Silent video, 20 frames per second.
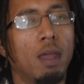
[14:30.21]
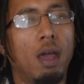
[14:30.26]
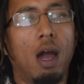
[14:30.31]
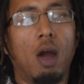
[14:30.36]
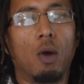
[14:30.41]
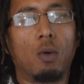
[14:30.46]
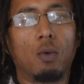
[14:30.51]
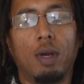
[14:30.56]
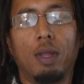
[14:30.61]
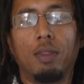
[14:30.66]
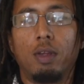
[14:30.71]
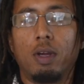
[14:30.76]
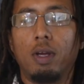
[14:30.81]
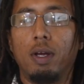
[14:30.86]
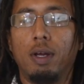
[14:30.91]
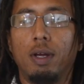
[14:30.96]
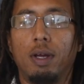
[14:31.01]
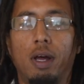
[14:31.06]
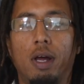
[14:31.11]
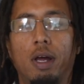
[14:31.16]
I'd
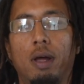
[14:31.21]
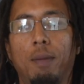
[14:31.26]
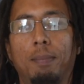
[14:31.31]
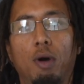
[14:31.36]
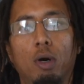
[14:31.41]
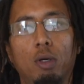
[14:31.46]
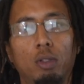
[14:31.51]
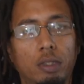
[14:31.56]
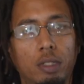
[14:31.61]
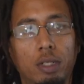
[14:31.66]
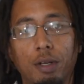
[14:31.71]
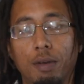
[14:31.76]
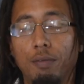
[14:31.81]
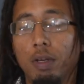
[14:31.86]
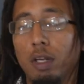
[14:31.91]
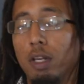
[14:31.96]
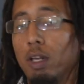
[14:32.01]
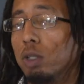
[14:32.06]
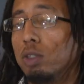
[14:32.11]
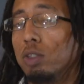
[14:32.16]
rather post it in a
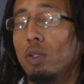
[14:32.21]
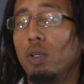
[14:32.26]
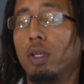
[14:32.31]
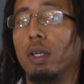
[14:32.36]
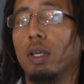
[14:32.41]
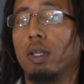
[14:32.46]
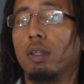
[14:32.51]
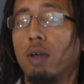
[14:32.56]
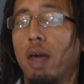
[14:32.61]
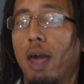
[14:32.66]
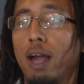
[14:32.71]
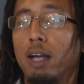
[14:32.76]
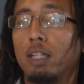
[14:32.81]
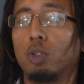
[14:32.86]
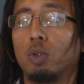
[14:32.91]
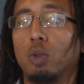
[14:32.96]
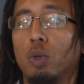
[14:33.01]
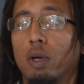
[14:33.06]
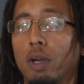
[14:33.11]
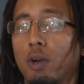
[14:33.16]
video so you can get the
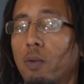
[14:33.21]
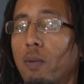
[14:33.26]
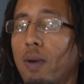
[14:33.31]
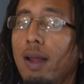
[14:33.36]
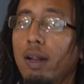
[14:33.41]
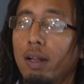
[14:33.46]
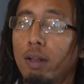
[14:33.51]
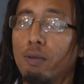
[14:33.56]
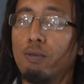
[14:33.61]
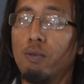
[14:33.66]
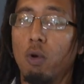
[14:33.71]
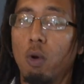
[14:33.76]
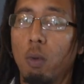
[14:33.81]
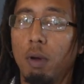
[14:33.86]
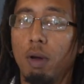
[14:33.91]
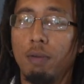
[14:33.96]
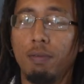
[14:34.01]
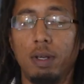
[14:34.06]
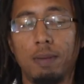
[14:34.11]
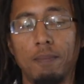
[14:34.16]
actual interactive form
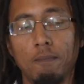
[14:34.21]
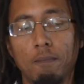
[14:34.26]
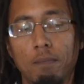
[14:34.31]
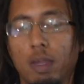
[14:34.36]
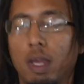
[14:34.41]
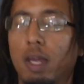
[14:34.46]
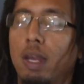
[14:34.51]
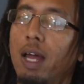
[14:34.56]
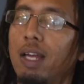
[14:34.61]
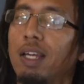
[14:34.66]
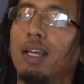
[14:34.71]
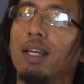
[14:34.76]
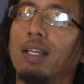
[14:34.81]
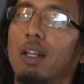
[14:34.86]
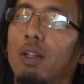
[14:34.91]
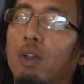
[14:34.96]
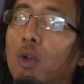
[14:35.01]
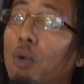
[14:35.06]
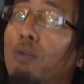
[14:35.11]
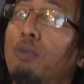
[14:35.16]
of it and I can get the
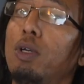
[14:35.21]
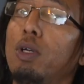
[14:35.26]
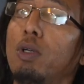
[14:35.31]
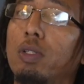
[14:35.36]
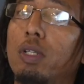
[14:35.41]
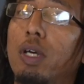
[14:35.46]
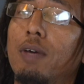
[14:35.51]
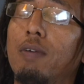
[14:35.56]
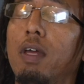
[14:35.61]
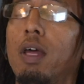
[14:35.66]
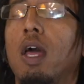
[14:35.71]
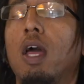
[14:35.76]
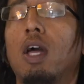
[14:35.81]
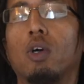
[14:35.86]
little views of it.